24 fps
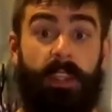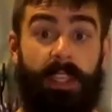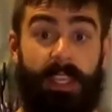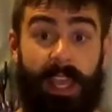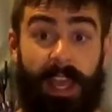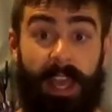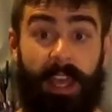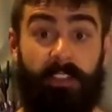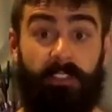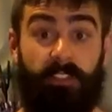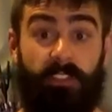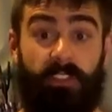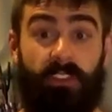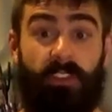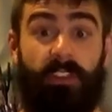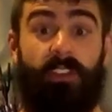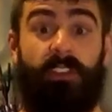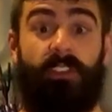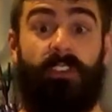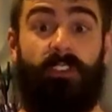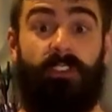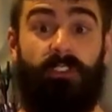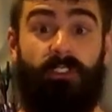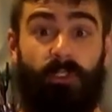
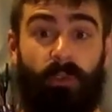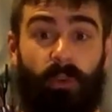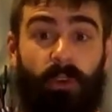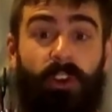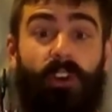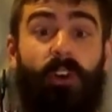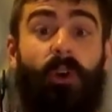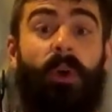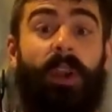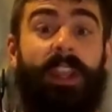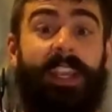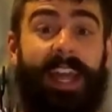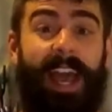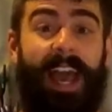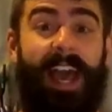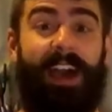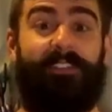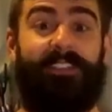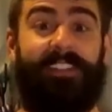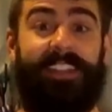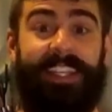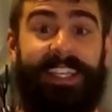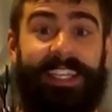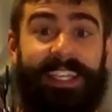yes, you're going to
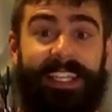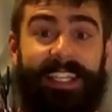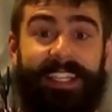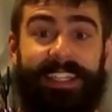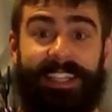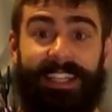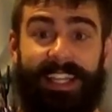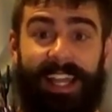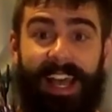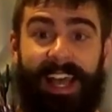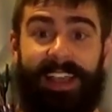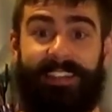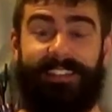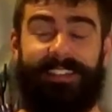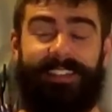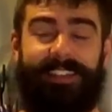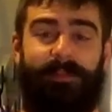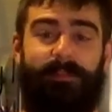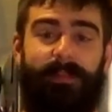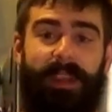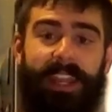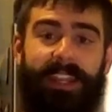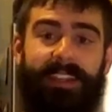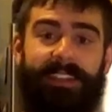have to eat less
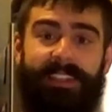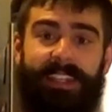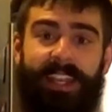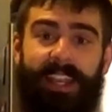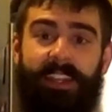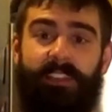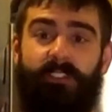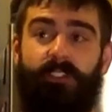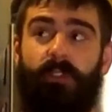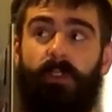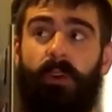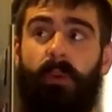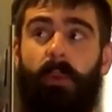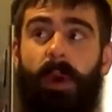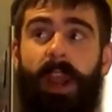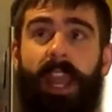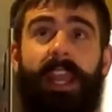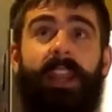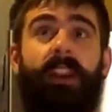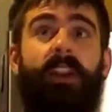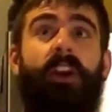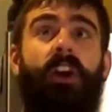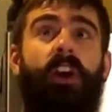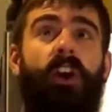to maintain your
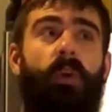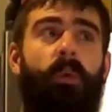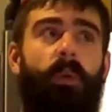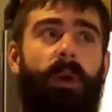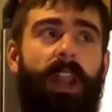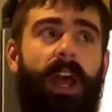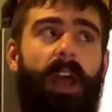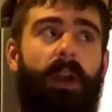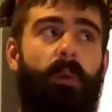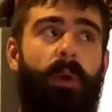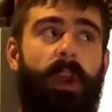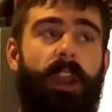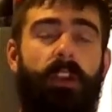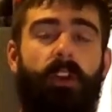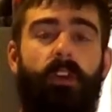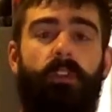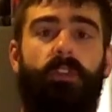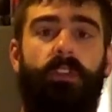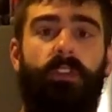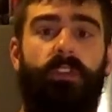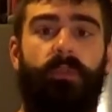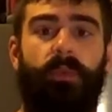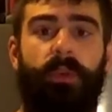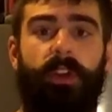weight. When I weighed
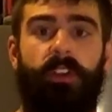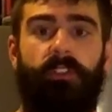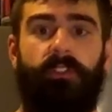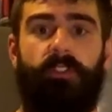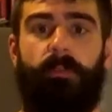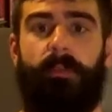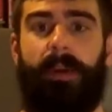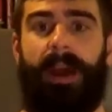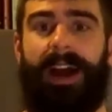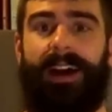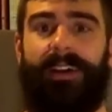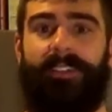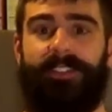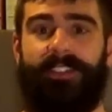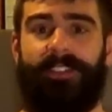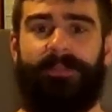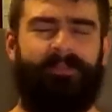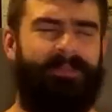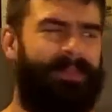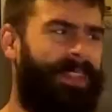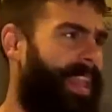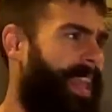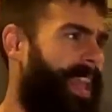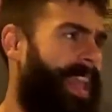over 300
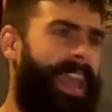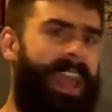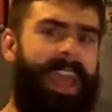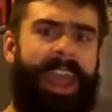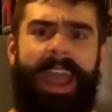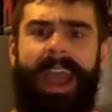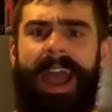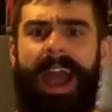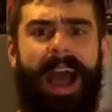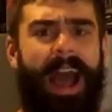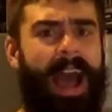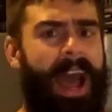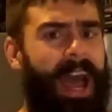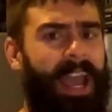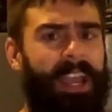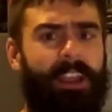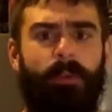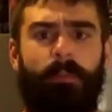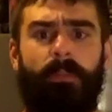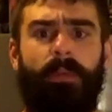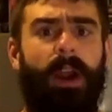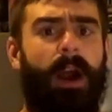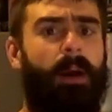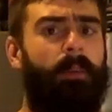pounds, I
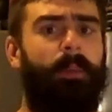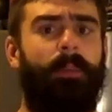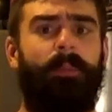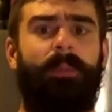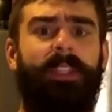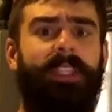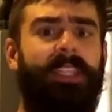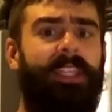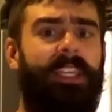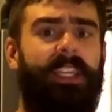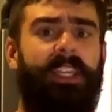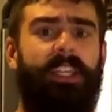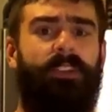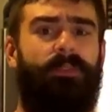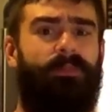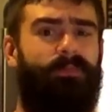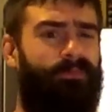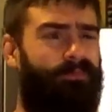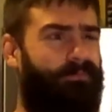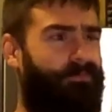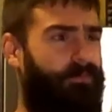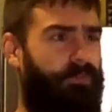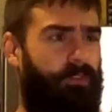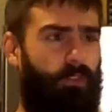could probably eat
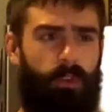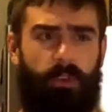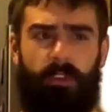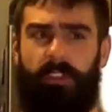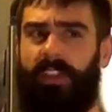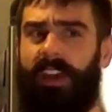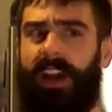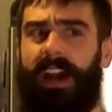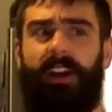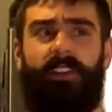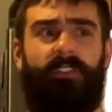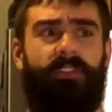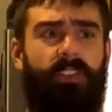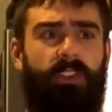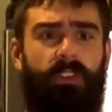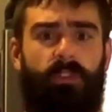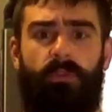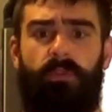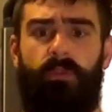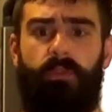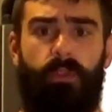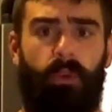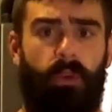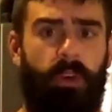
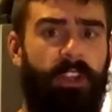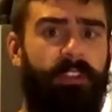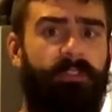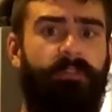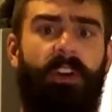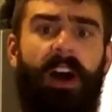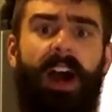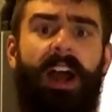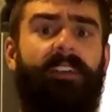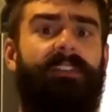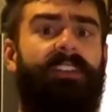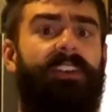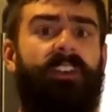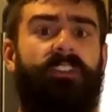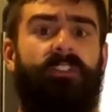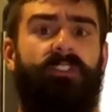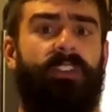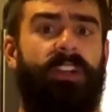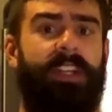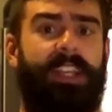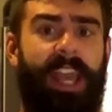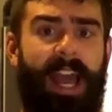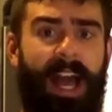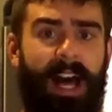4,000,
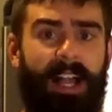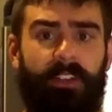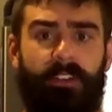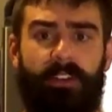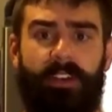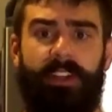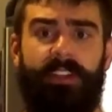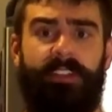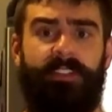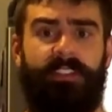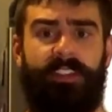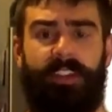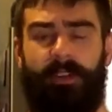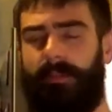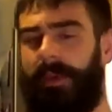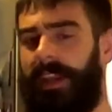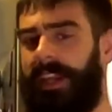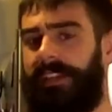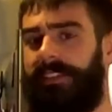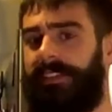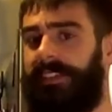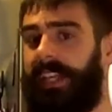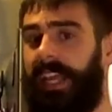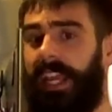4,500 calories to
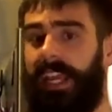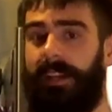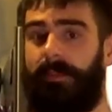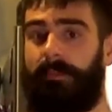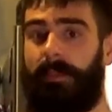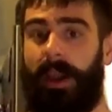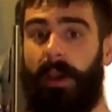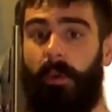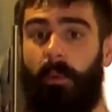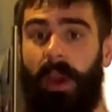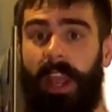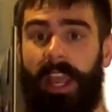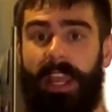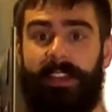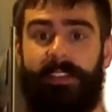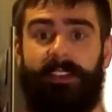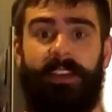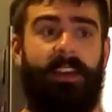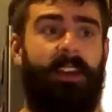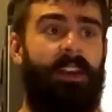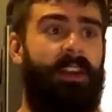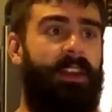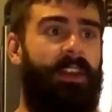maintain my weight.